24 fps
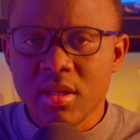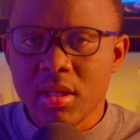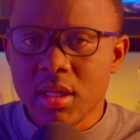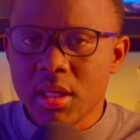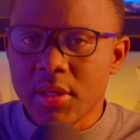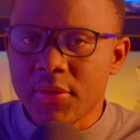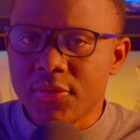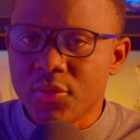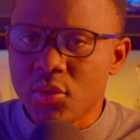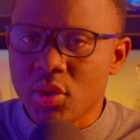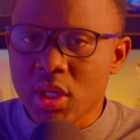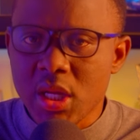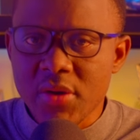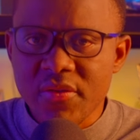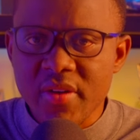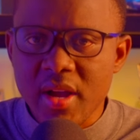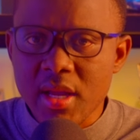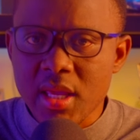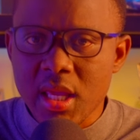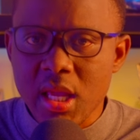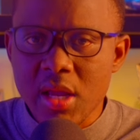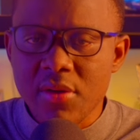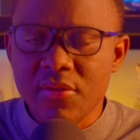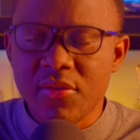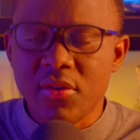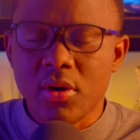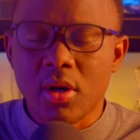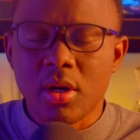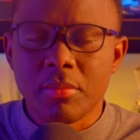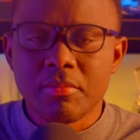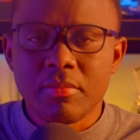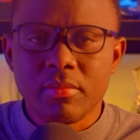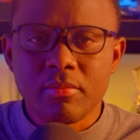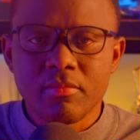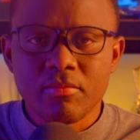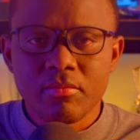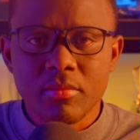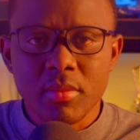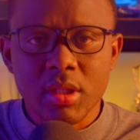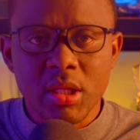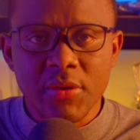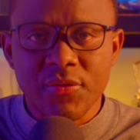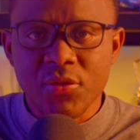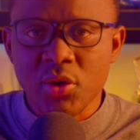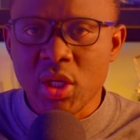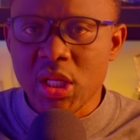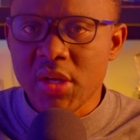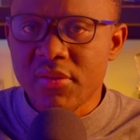If you never gave up,
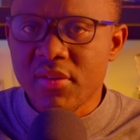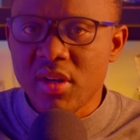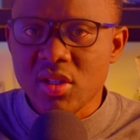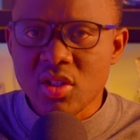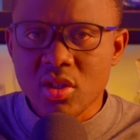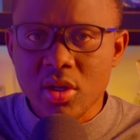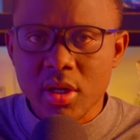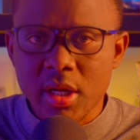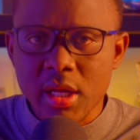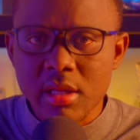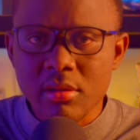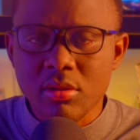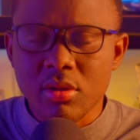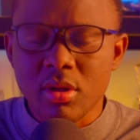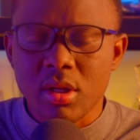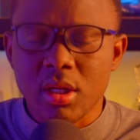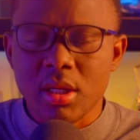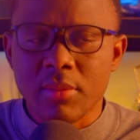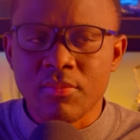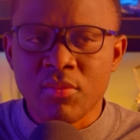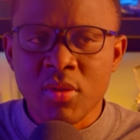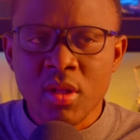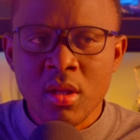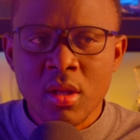if you never surrender,